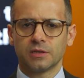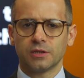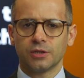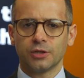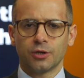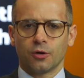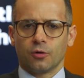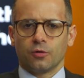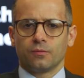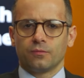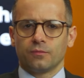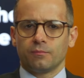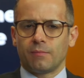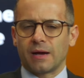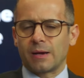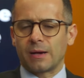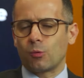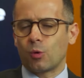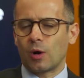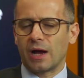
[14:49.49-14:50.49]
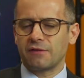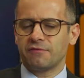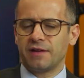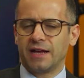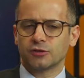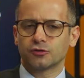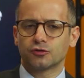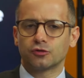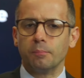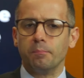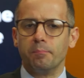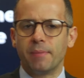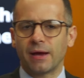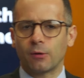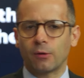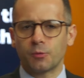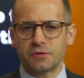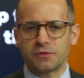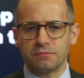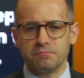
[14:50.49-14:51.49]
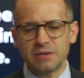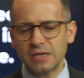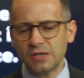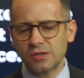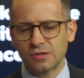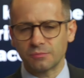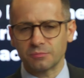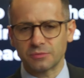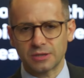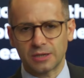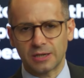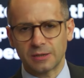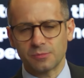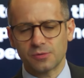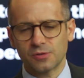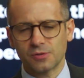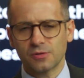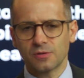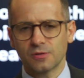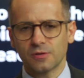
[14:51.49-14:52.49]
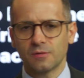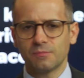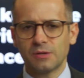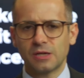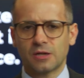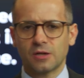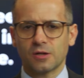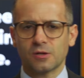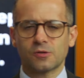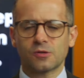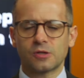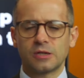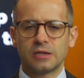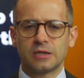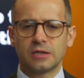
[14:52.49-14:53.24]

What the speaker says: you know, my wife has to bear with me sometimes because